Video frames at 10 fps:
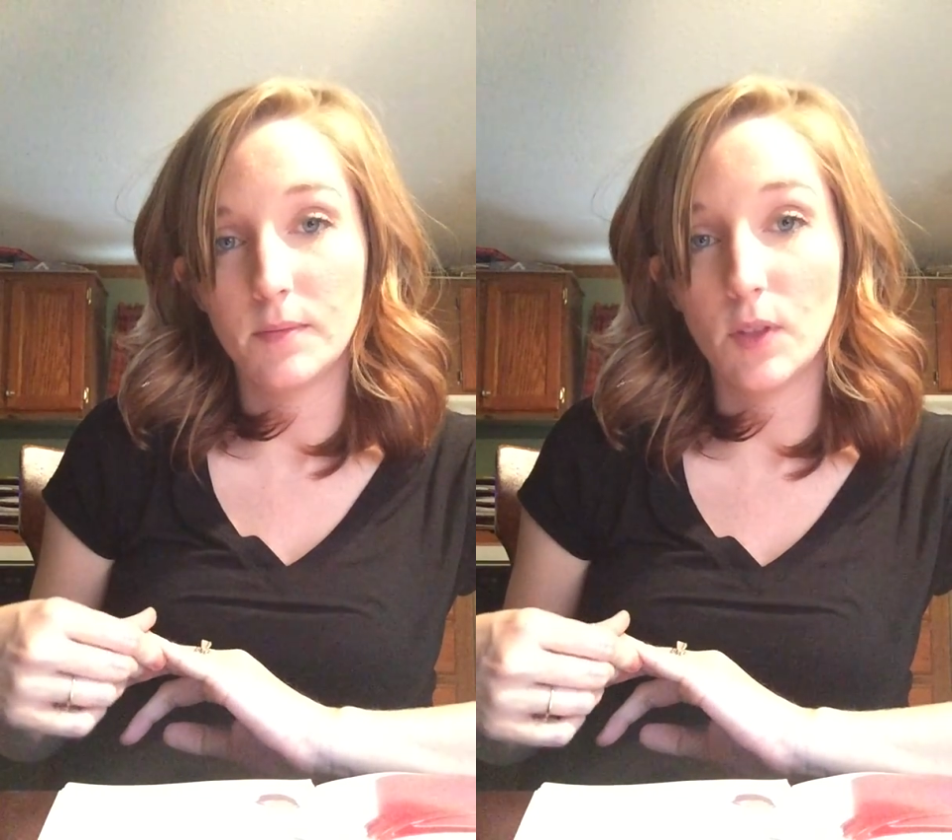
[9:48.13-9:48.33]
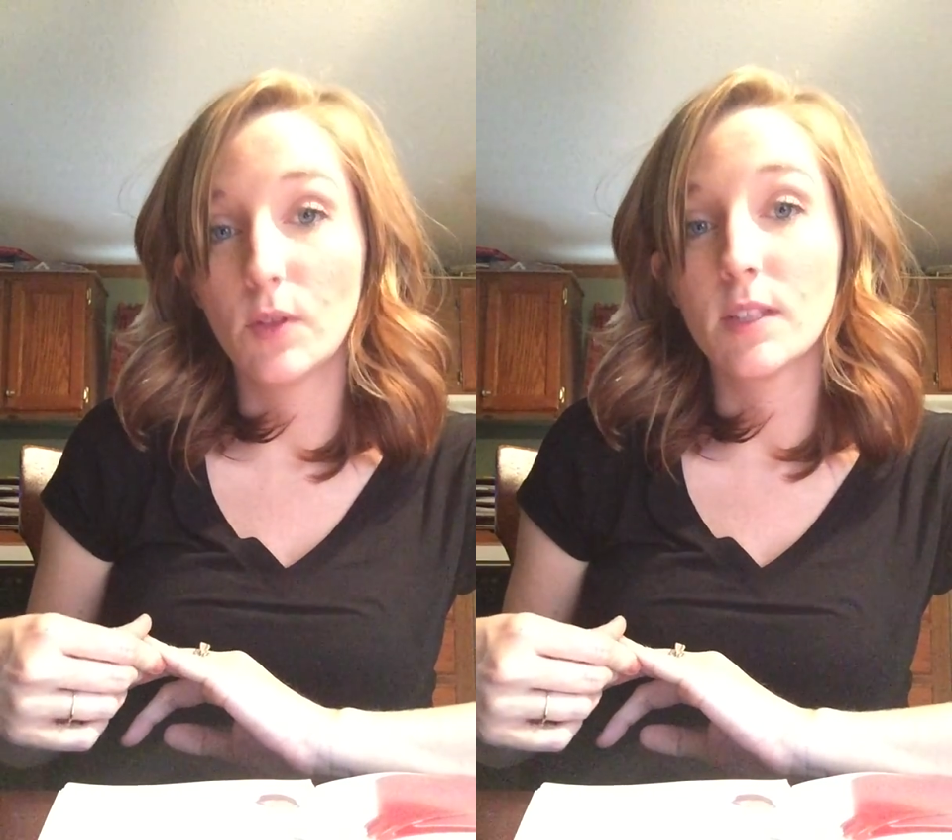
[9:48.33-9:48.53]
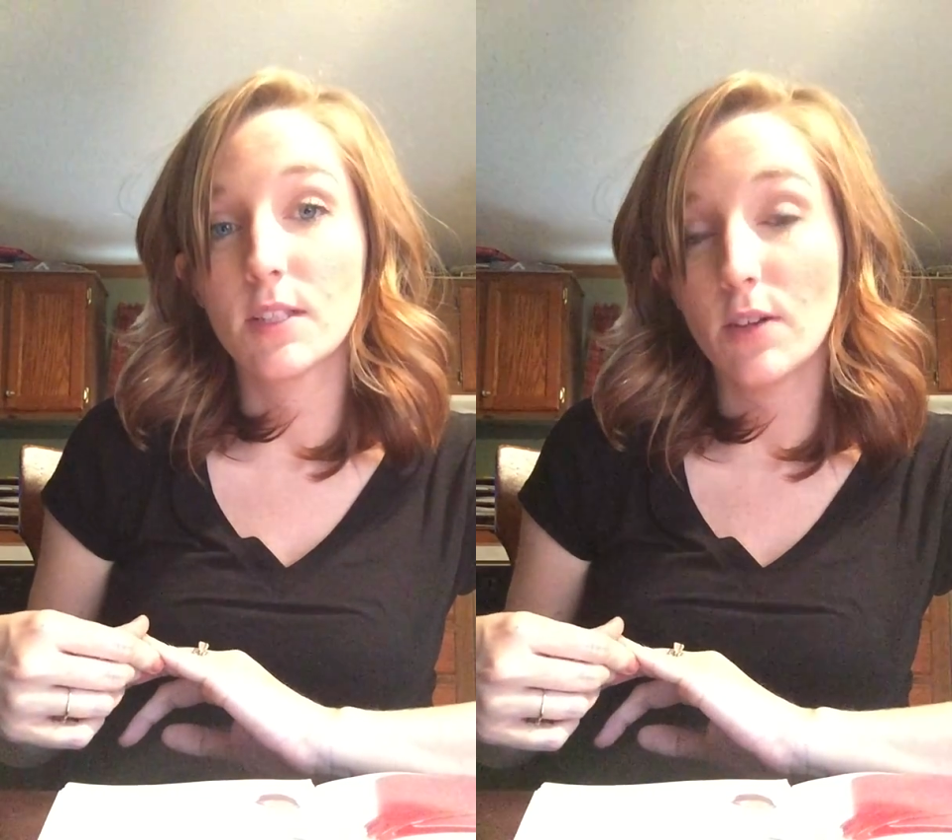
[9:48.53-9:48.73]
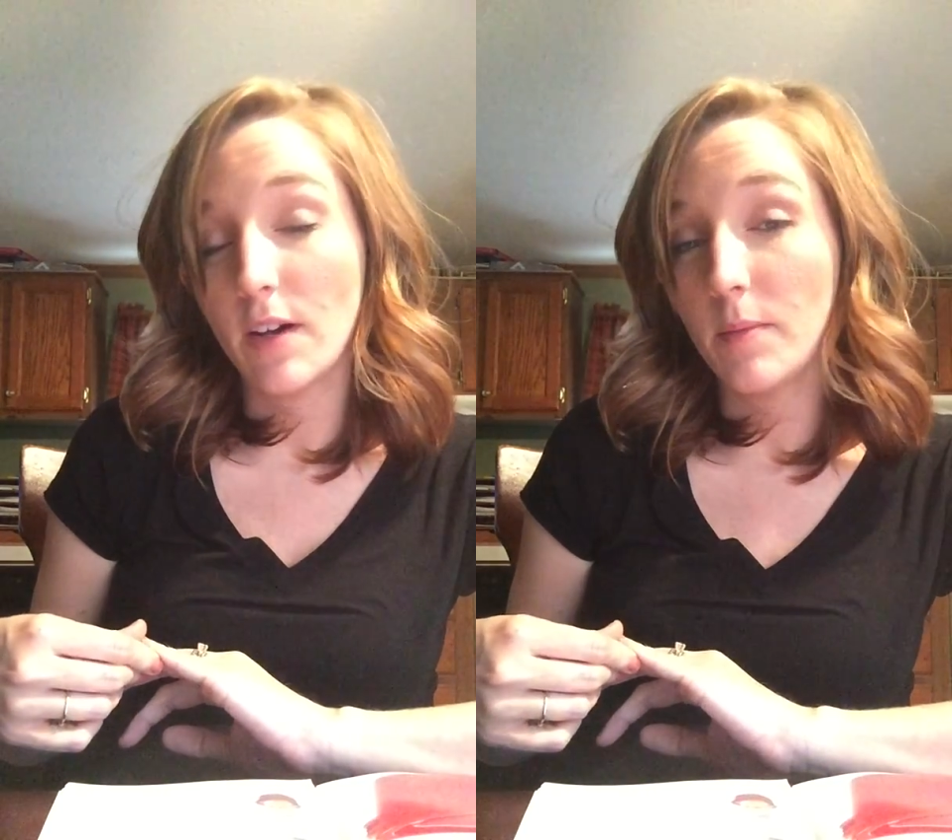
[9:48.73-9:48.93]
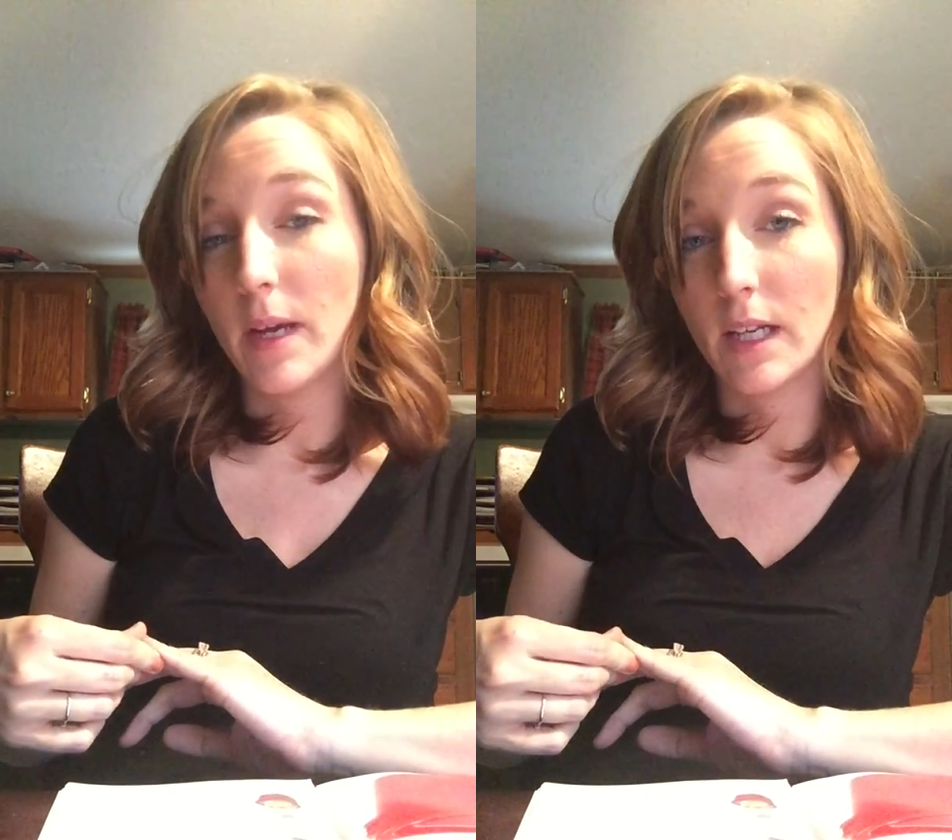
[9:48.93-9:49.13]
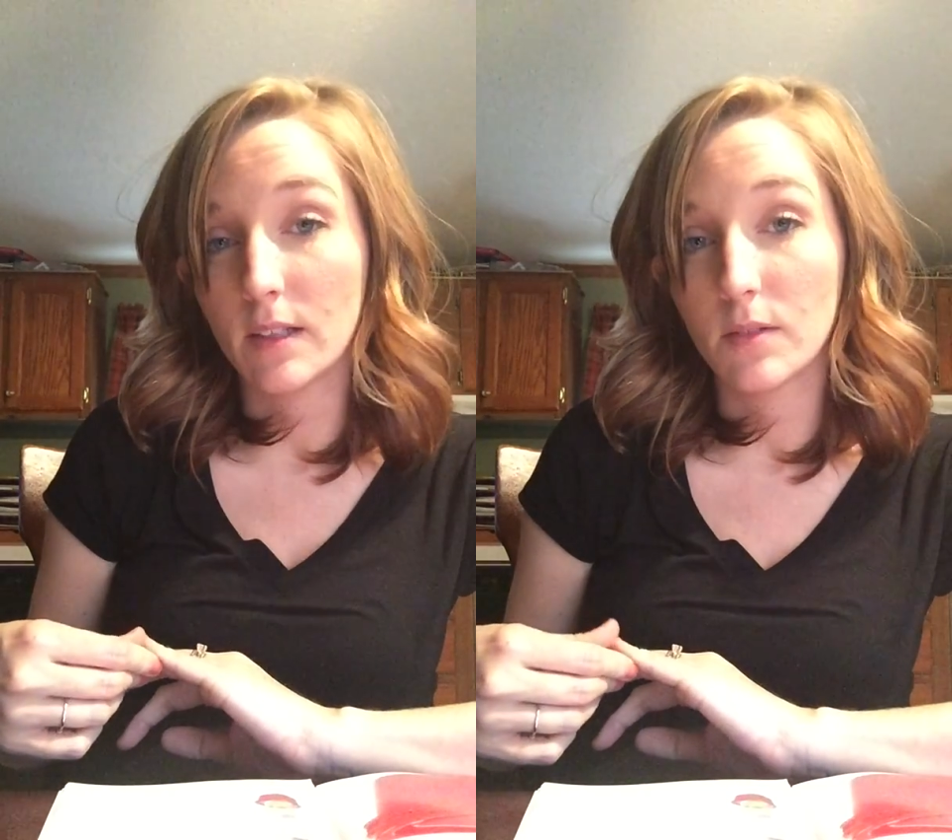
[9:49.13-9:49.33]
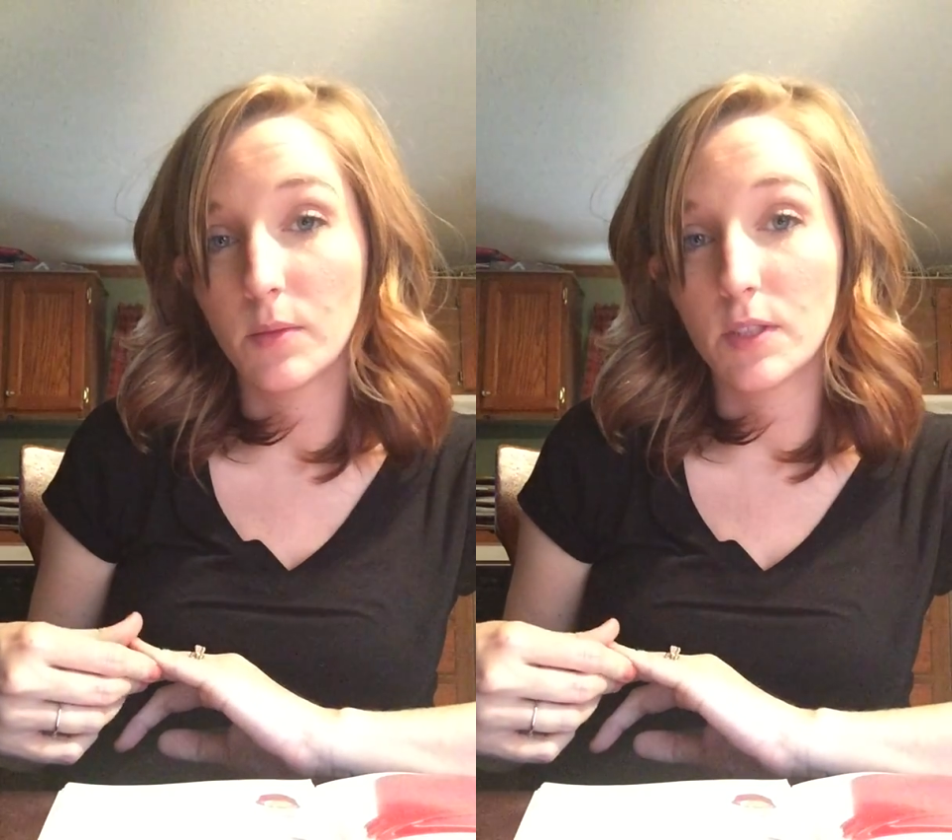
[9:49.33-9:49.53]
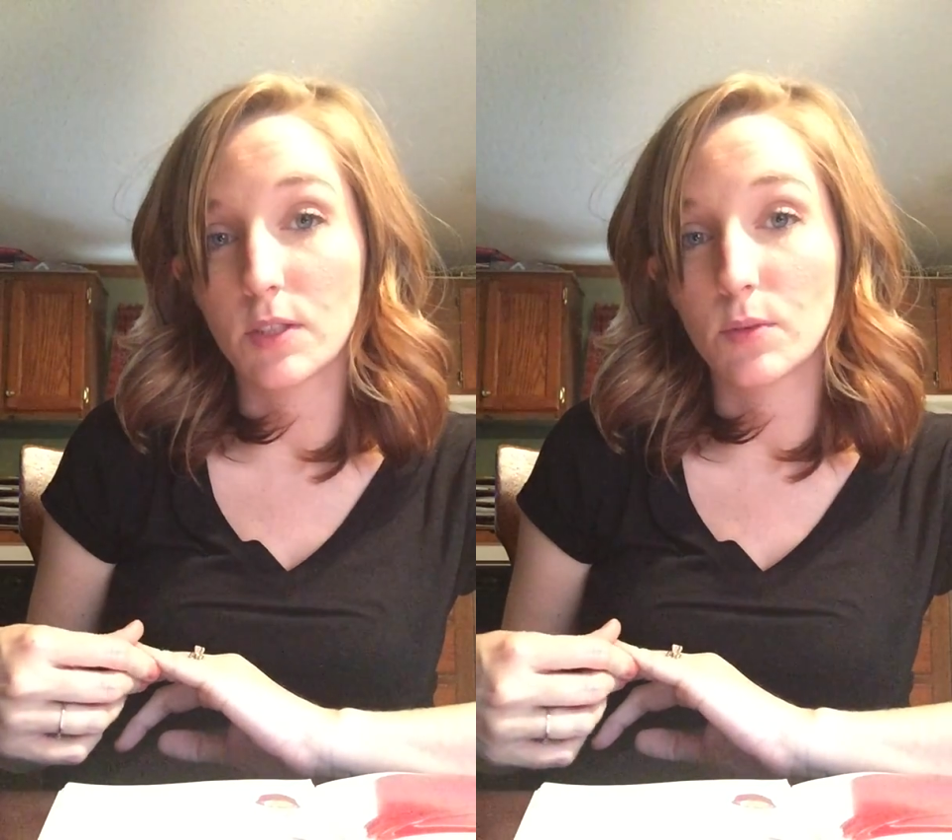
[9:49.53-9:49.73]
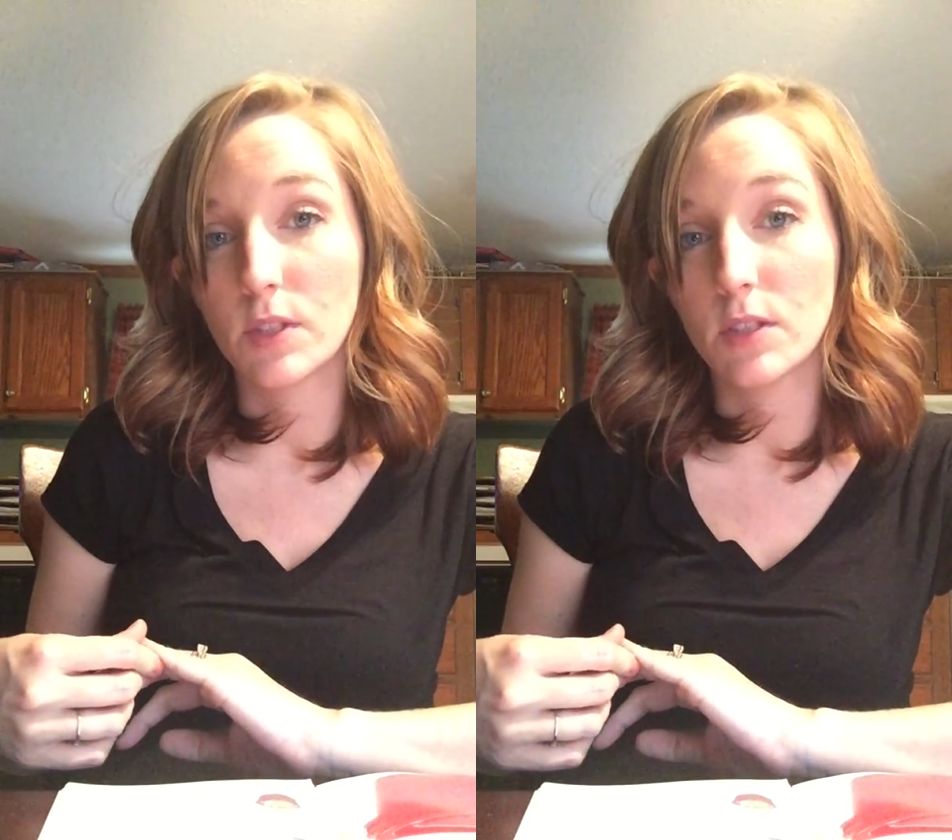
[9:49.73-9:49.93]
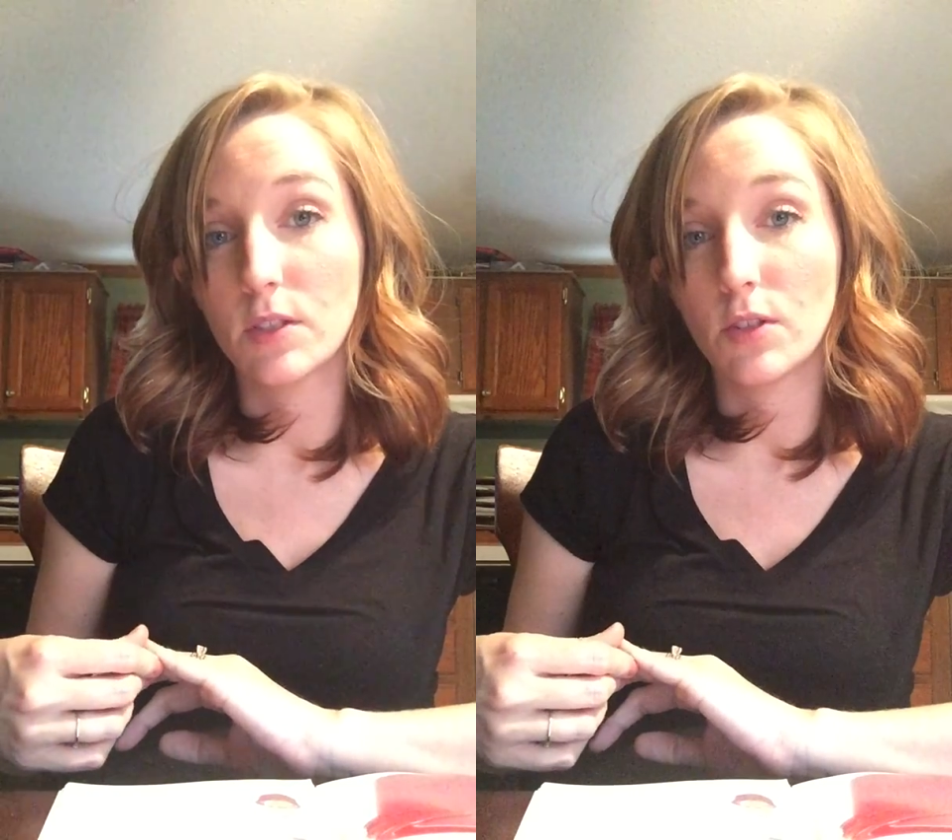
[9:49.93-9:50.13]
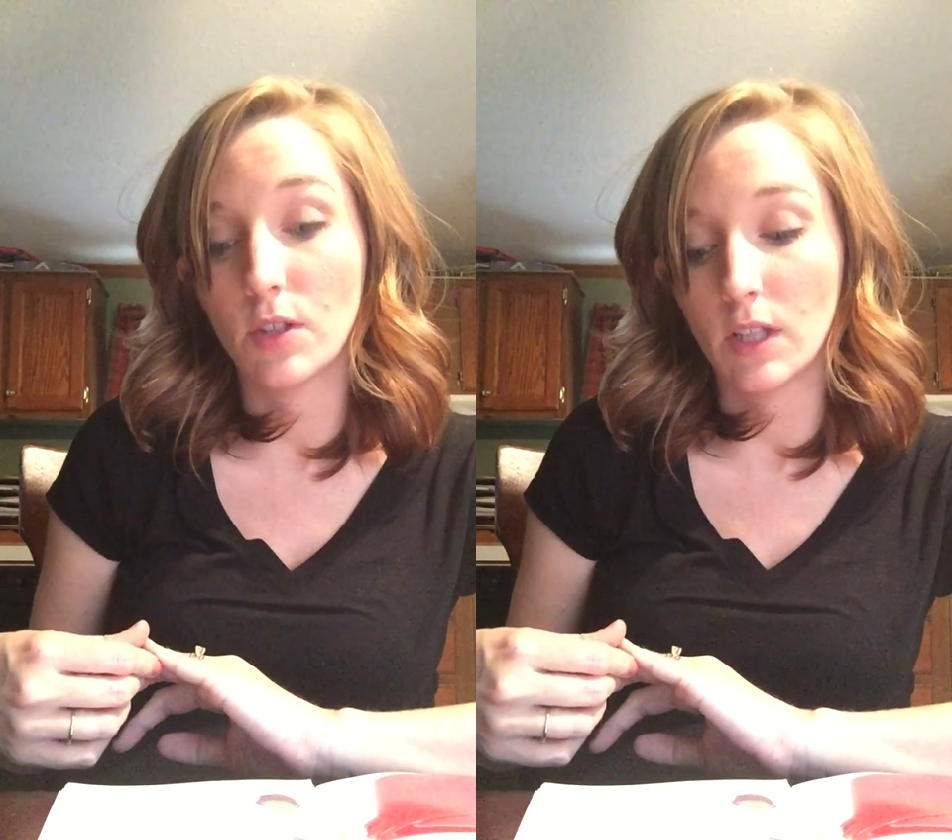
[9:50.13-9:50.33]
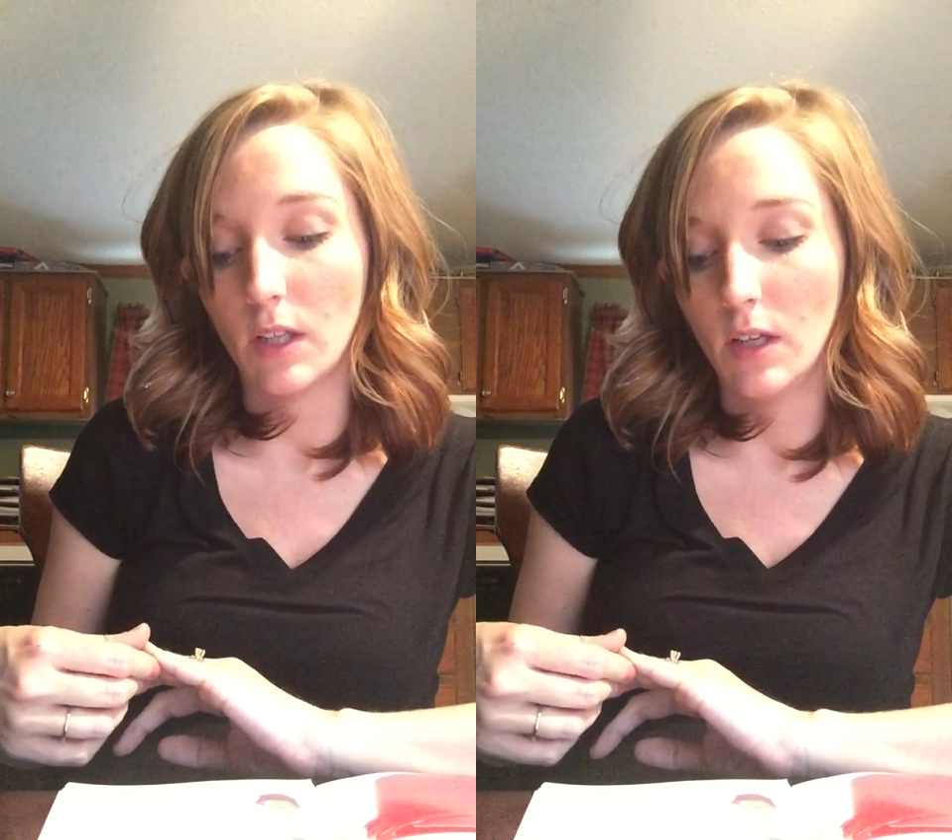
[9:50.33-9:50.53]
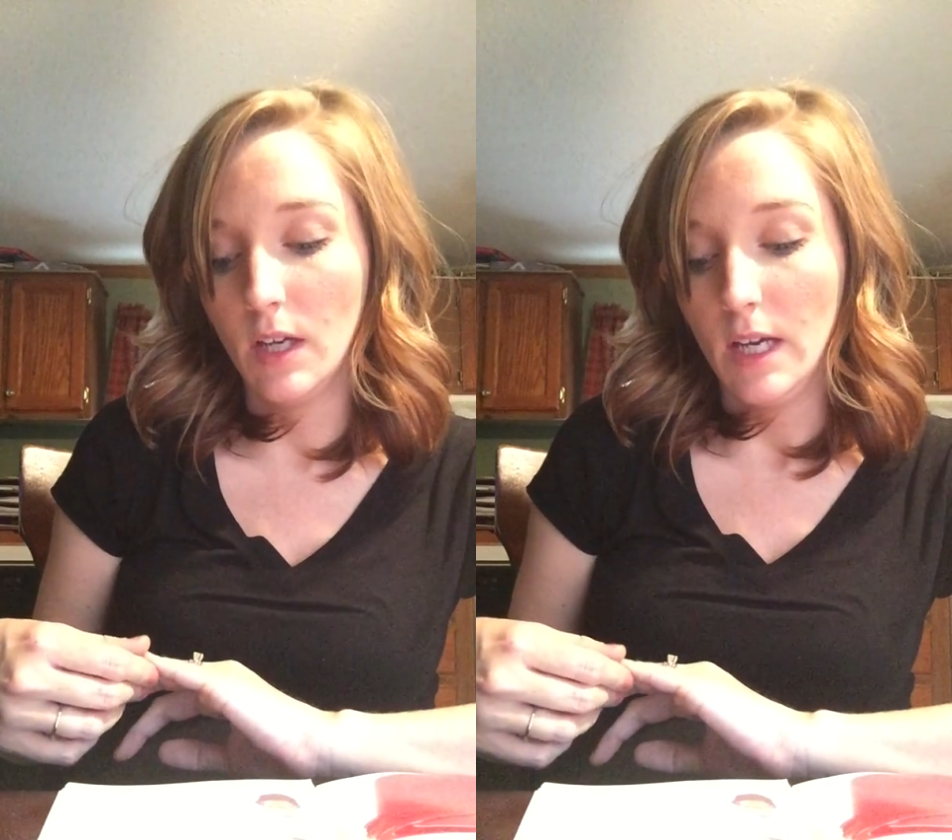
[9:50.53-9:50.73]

You can still have bacon, we just switch it to turkey.